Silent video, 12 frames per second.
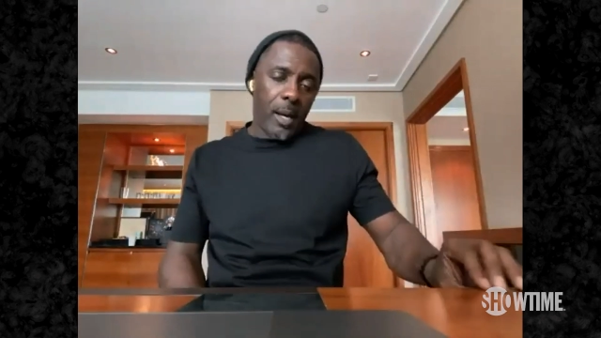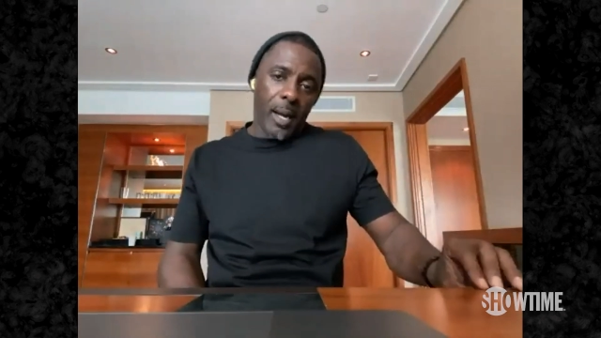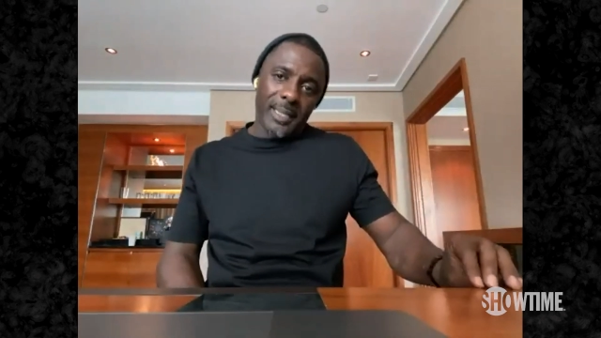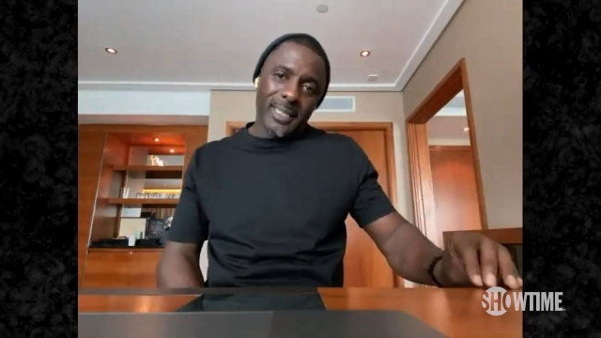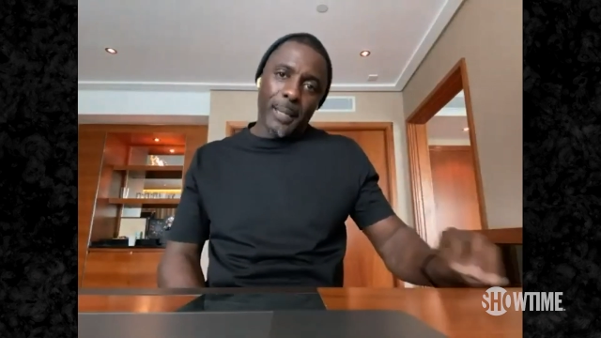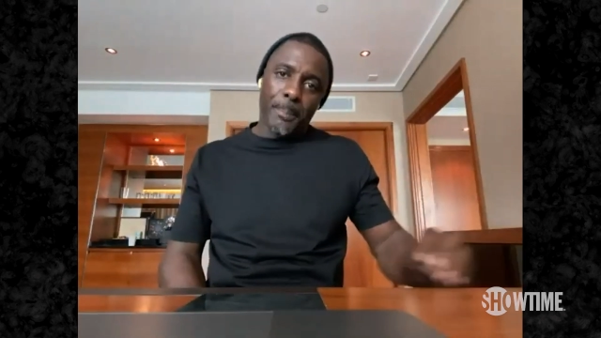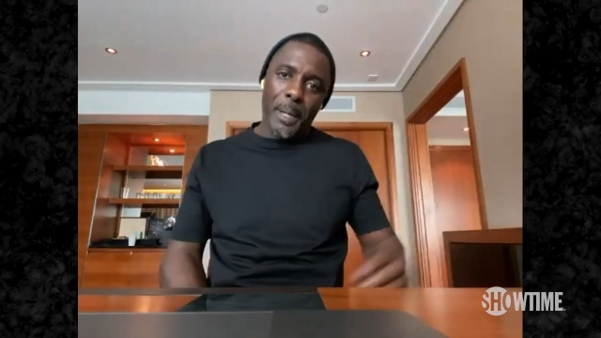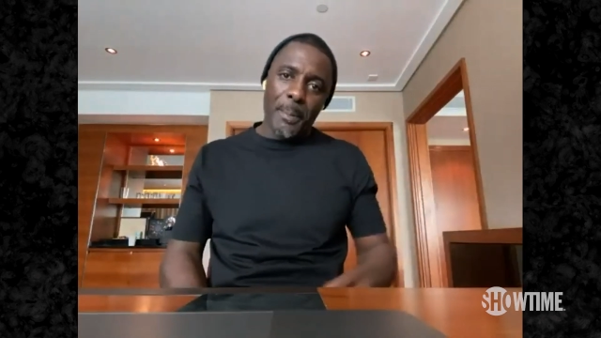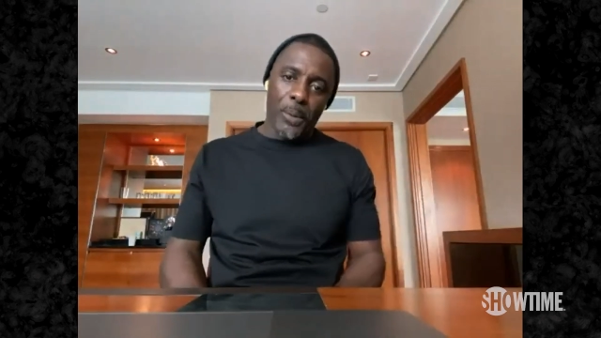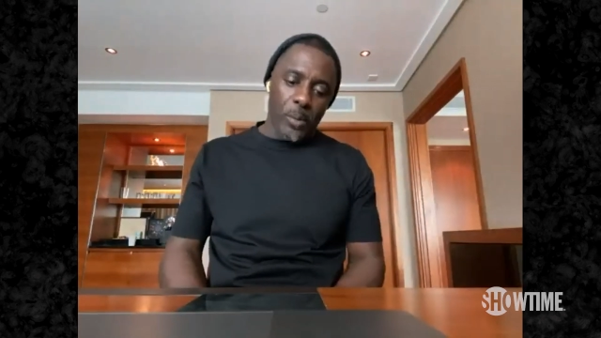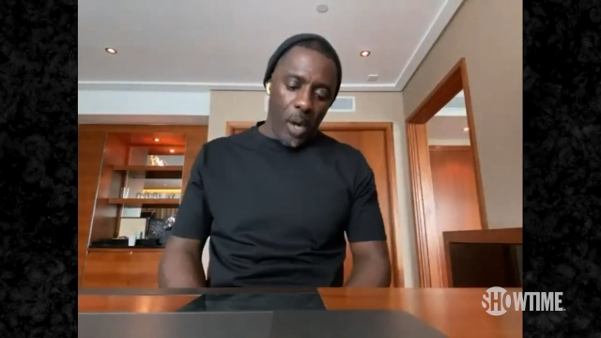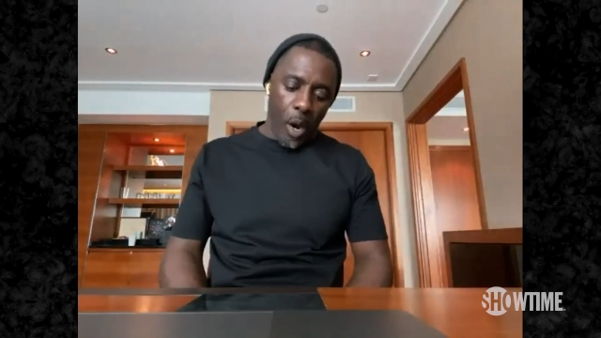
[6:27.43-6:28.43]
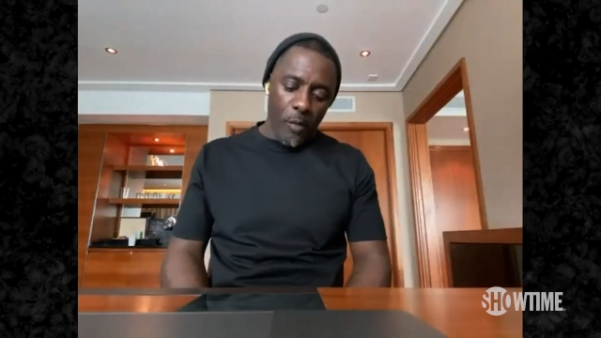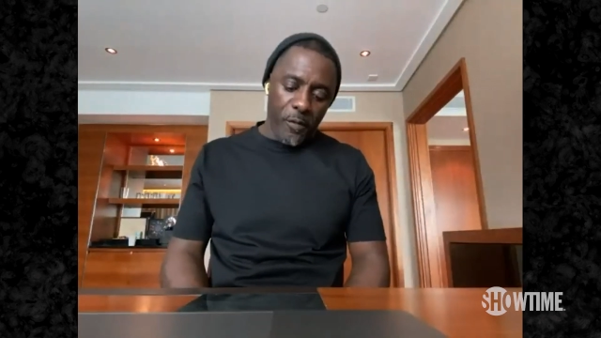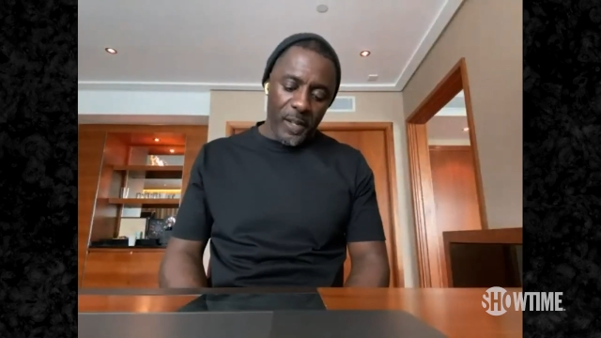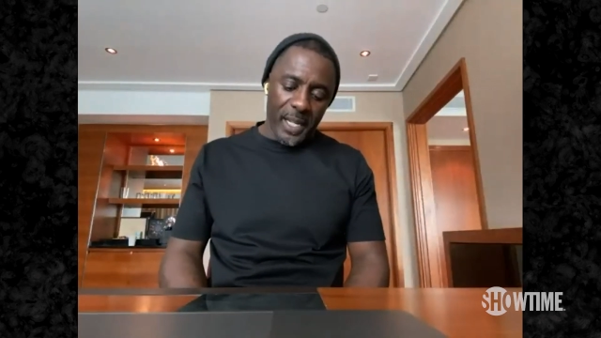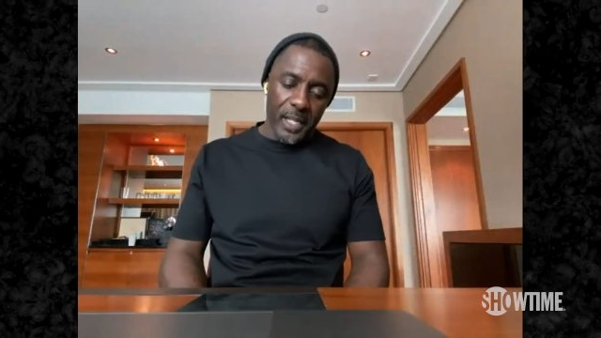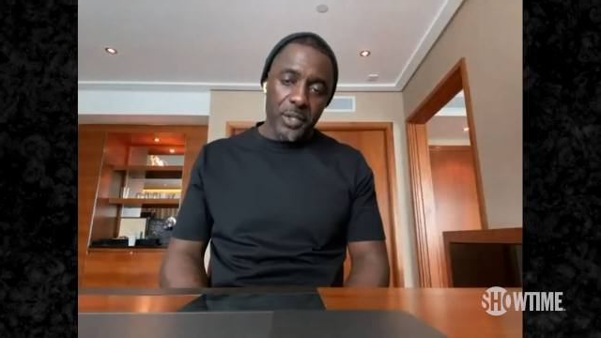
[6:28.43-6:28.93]
I think people will
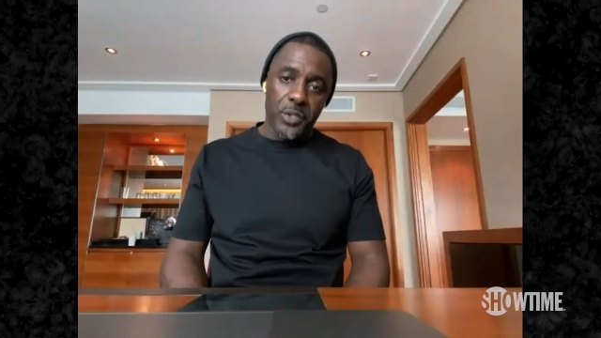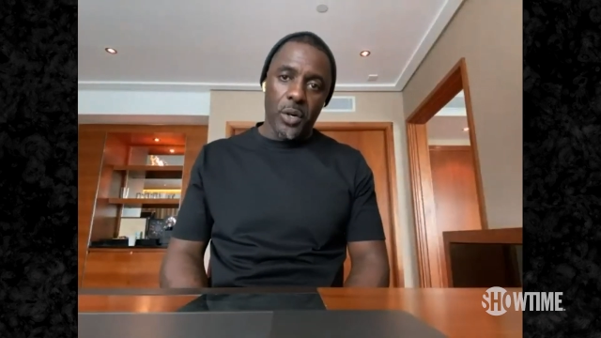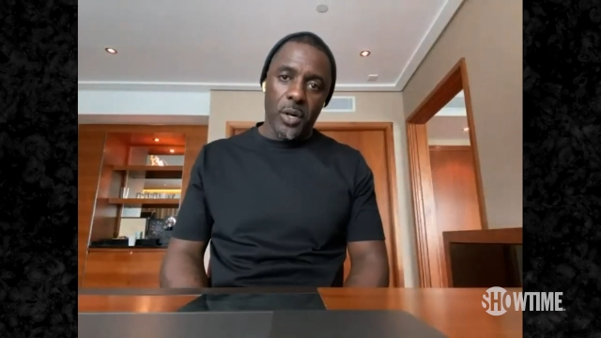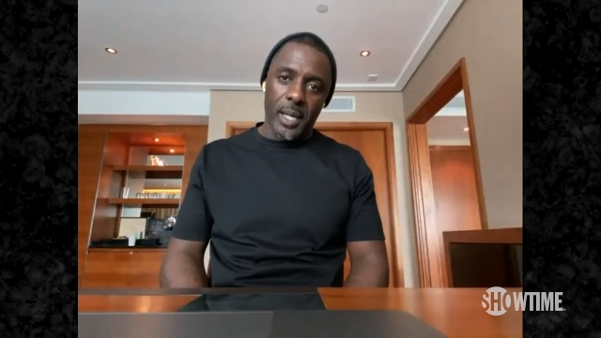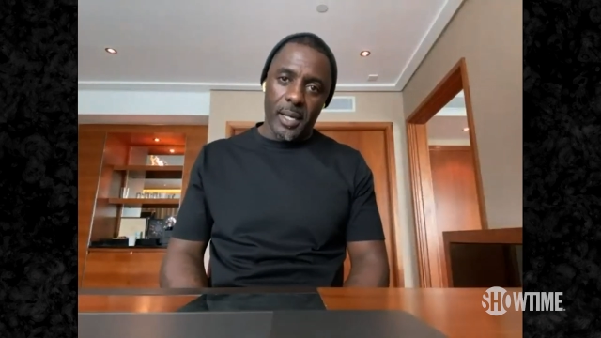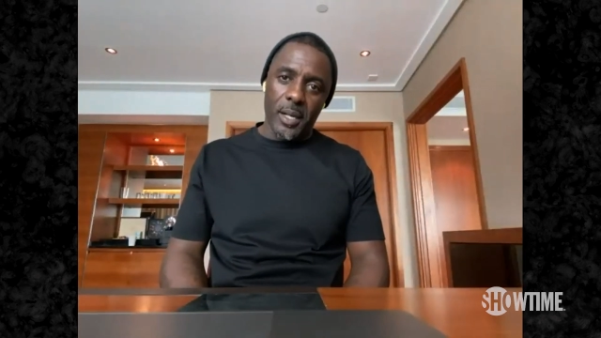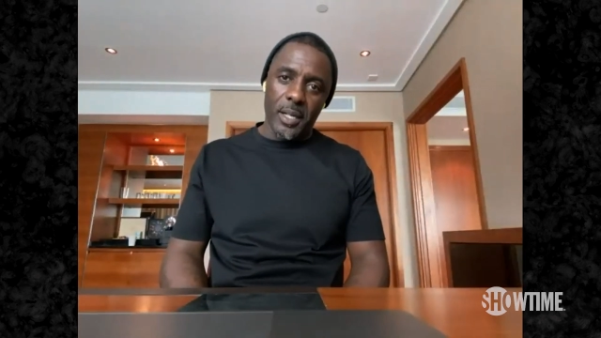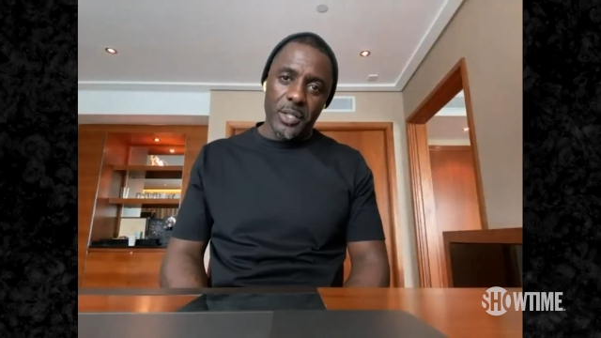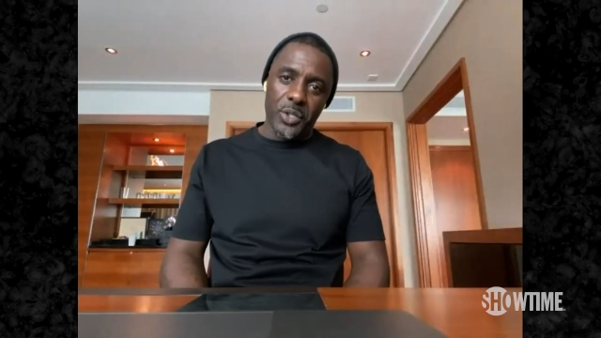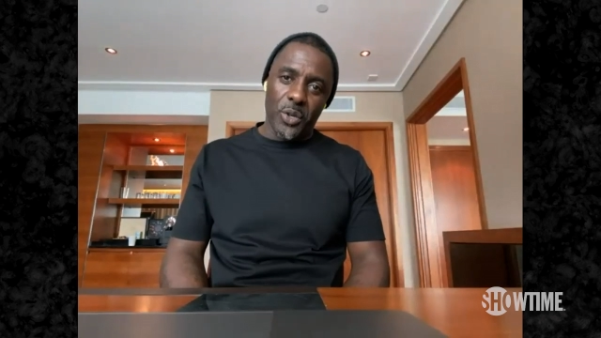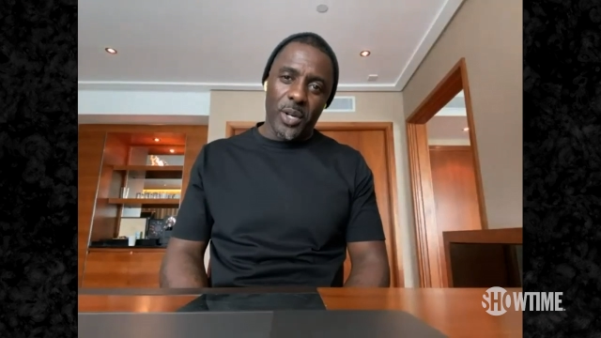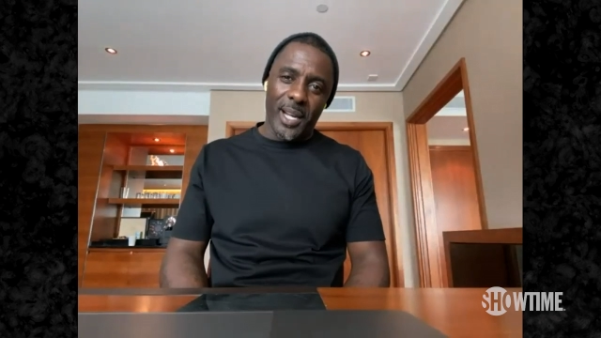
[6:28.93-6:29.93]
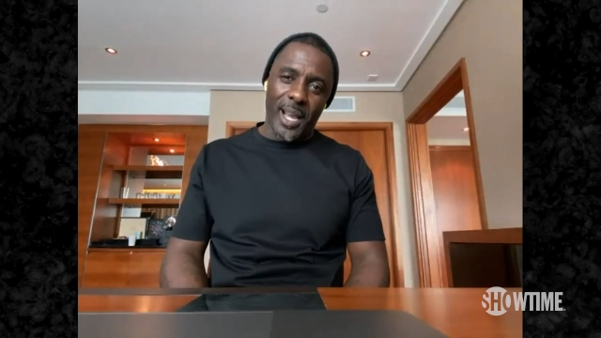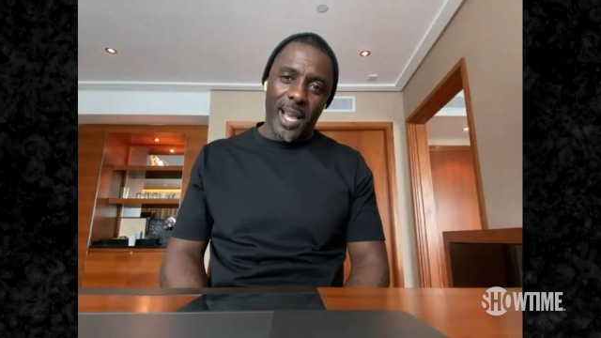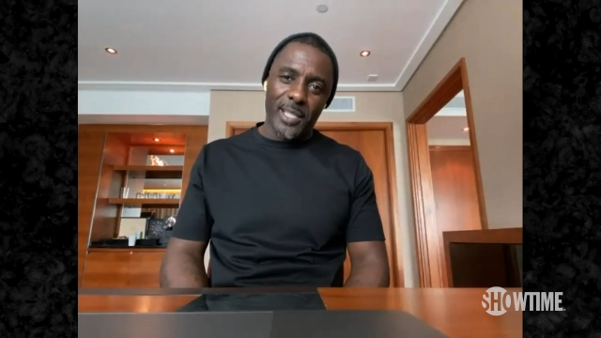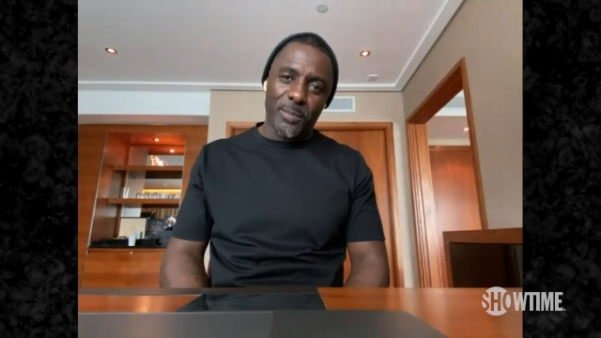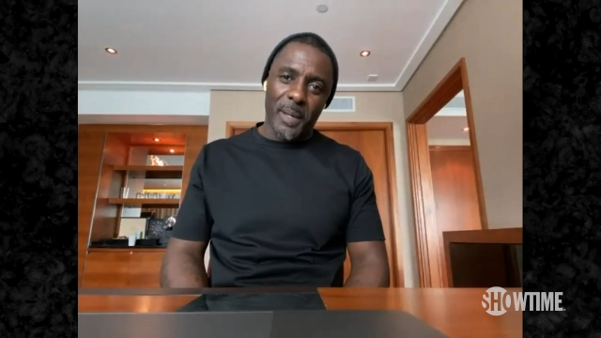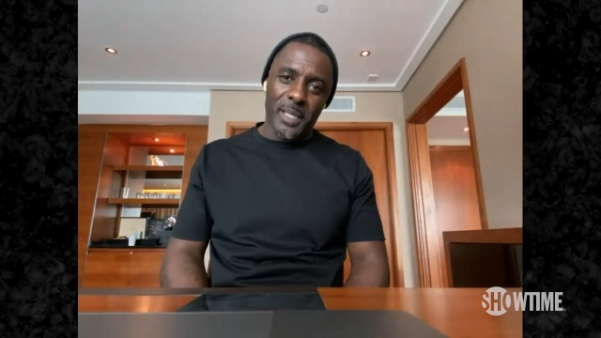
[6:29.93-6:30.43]
hopefully enjoy that
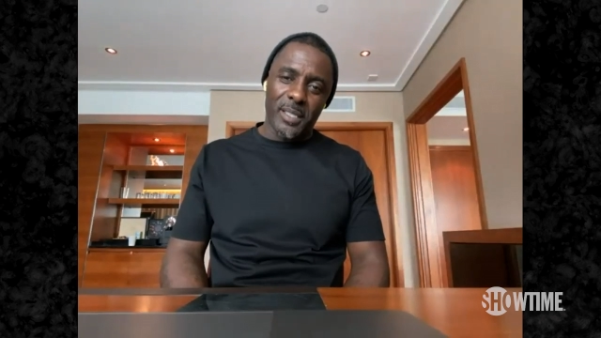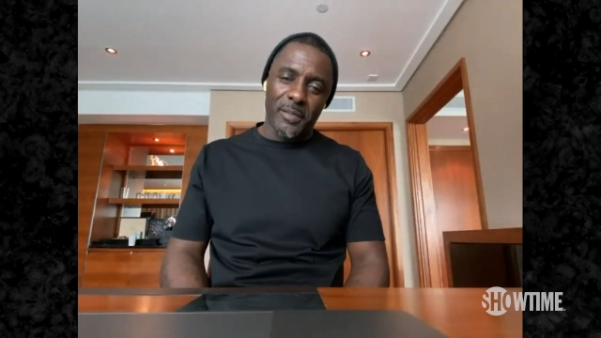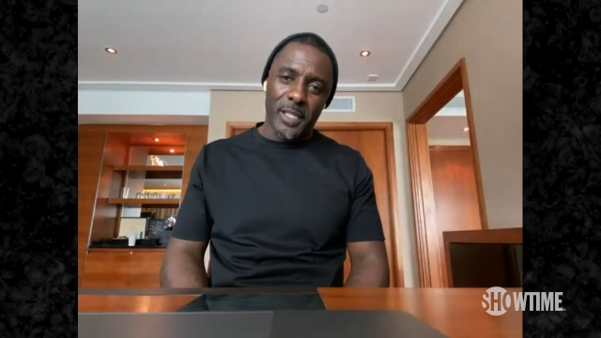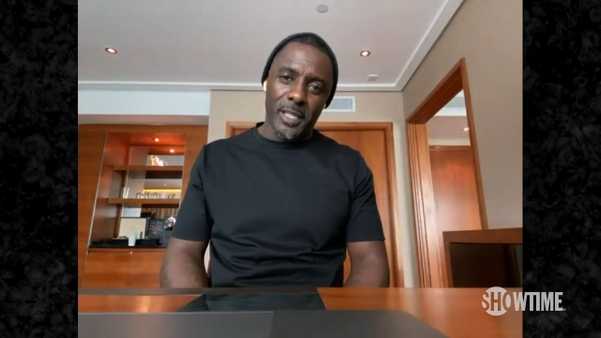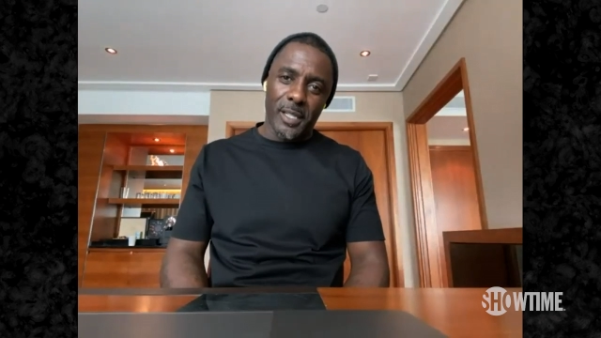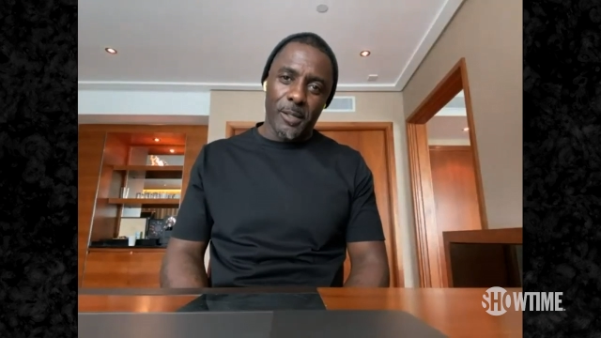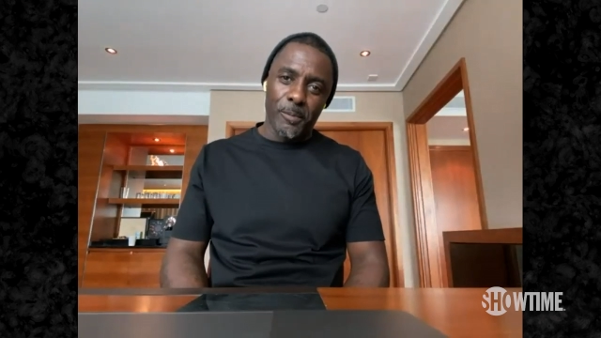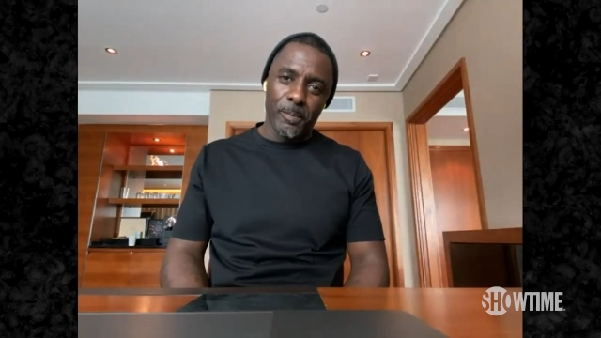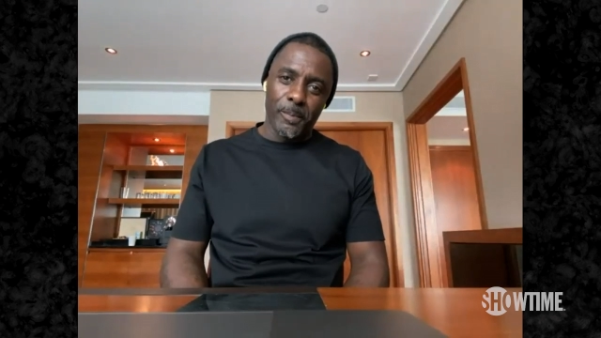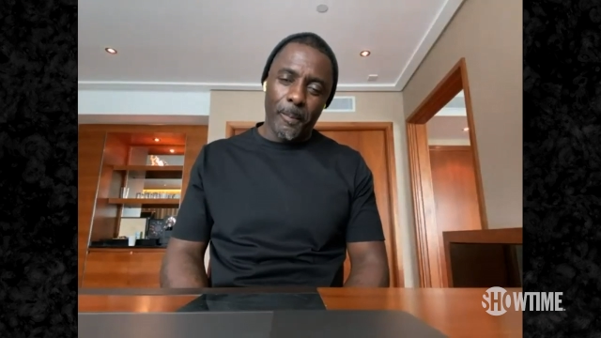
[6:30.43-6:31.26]
aspect of it, you know?